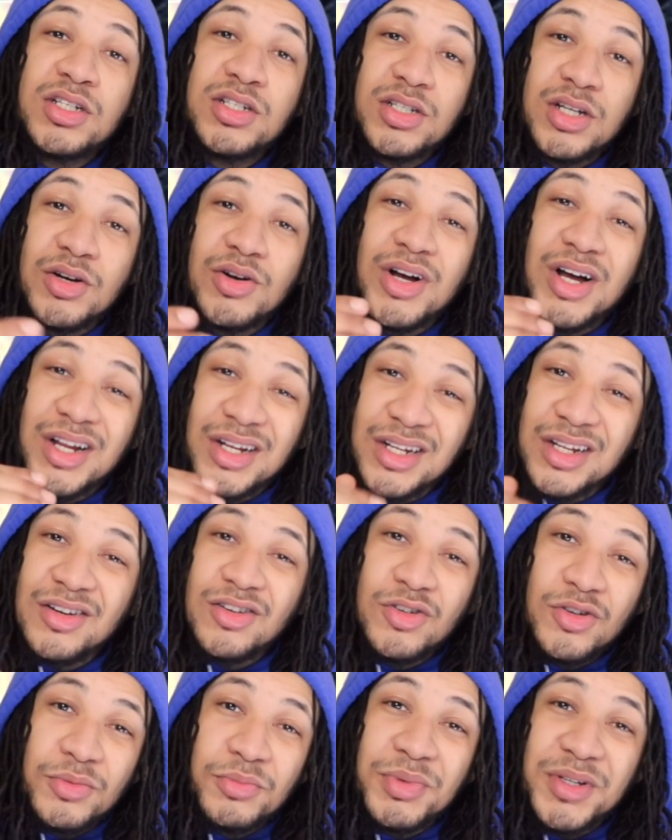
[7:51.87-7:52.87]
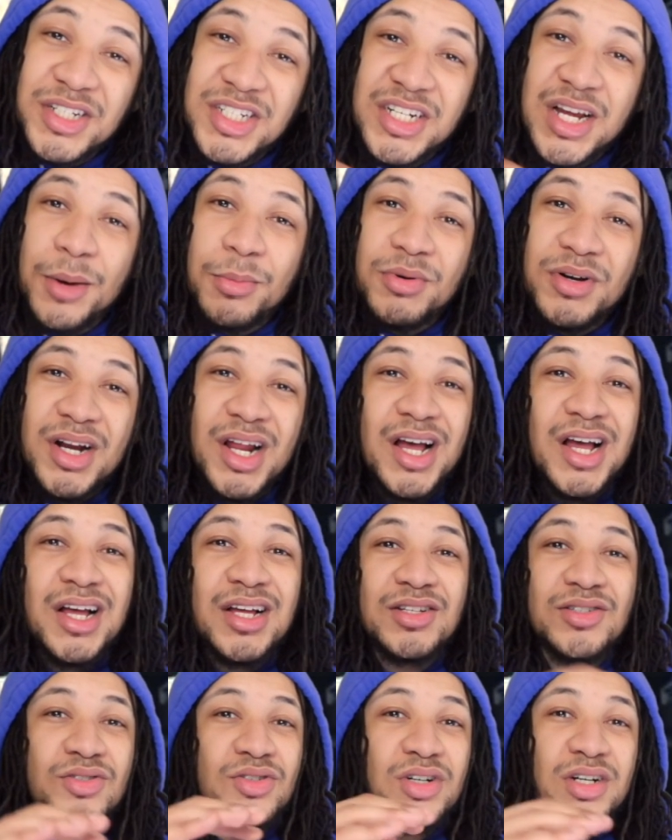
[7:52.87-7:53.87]
so a little will be
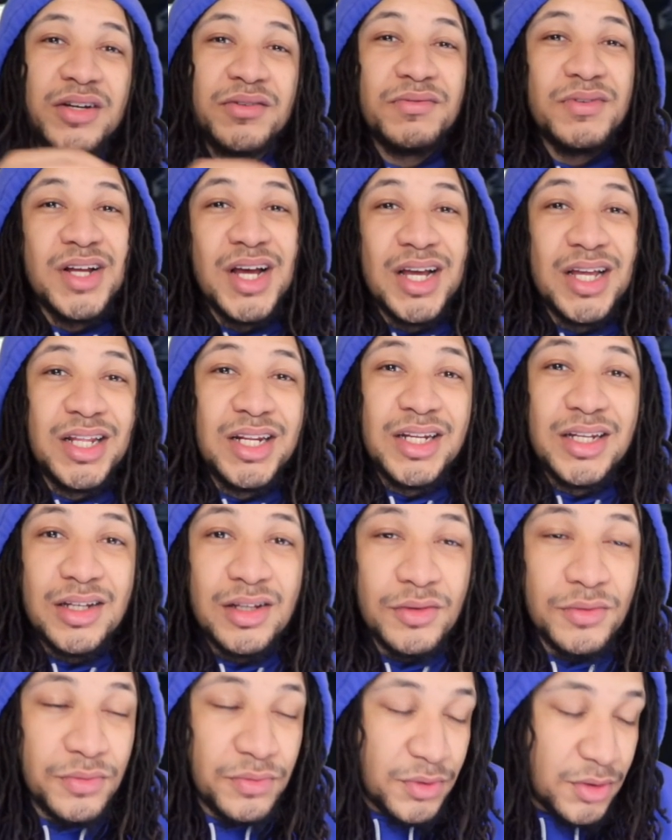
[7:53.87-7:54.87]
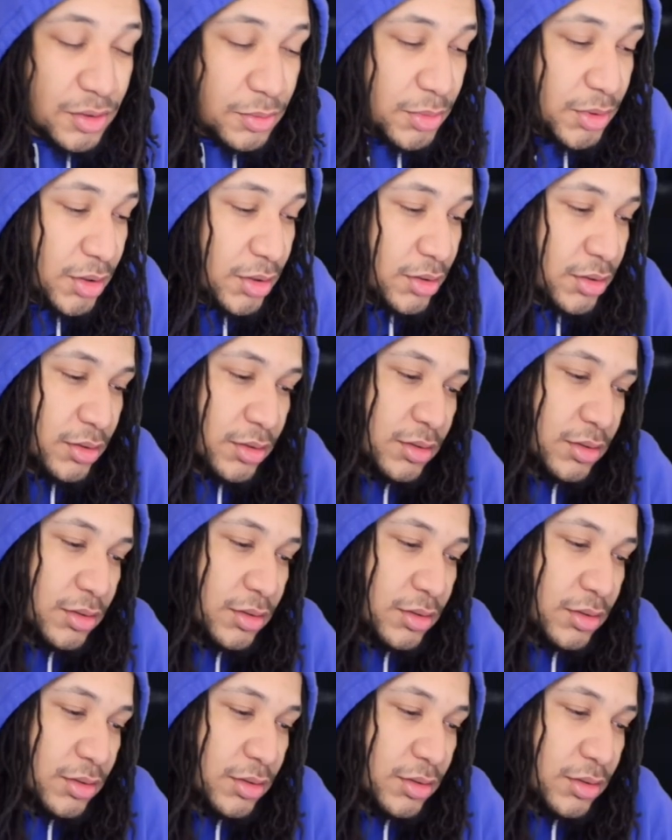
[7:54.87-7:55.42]
jeopardized, or if not any, you feel me?